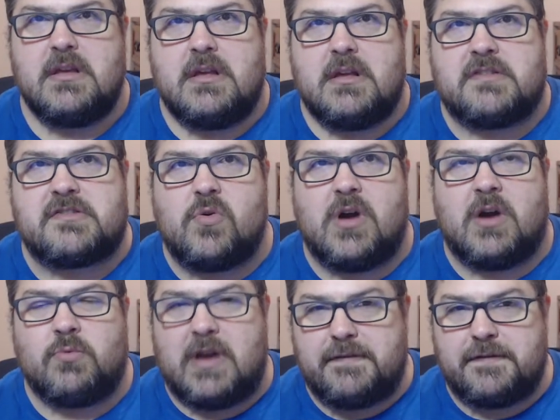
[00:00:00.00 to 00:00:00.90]
So
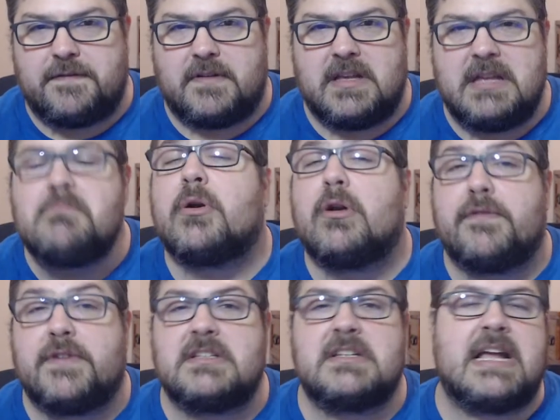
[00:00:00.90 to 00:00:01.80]
a rough,
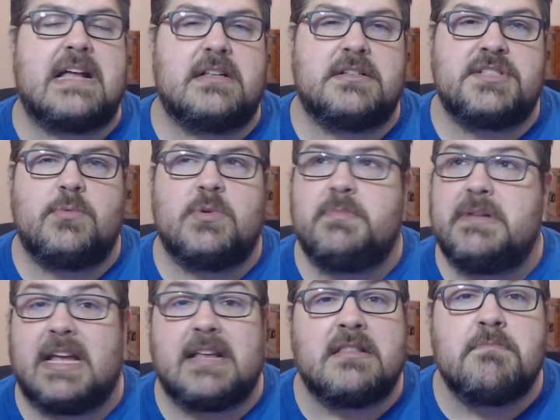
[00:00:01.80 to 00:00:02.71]
imperfect analogy would
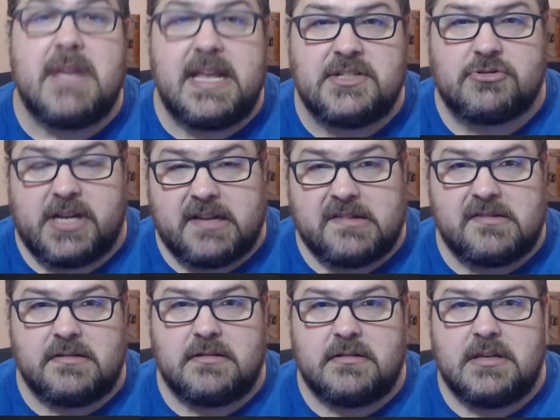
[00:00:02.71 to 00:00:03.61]
be like the
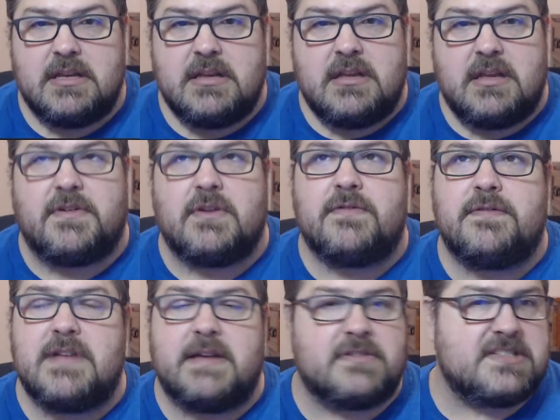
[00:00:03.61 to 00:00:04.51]
Matrix. If
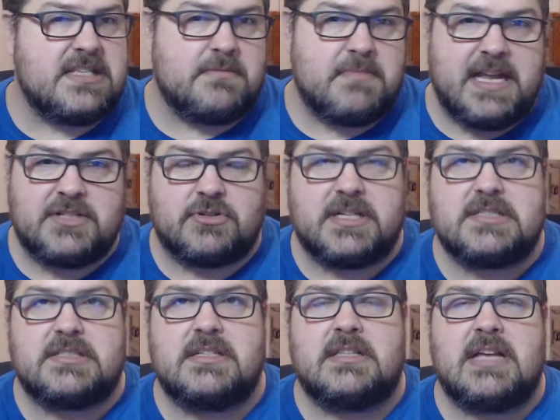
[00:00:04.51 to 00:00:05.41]
you've never seen the
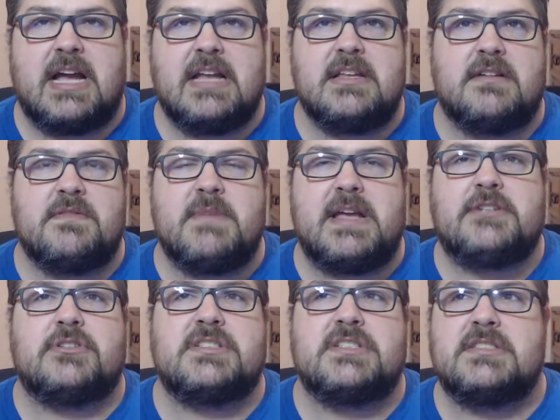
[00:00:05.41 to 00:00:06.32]
Matrix, the idea of the
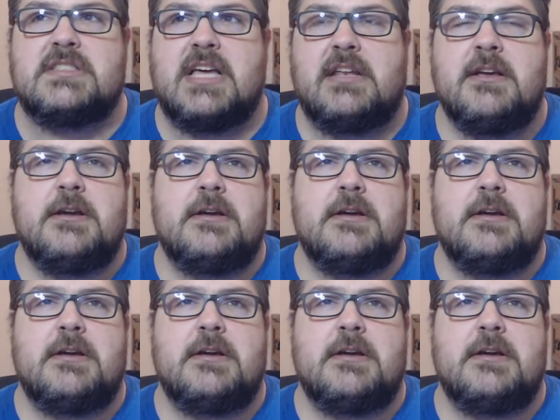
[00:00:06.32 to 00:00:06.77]
Matrix is that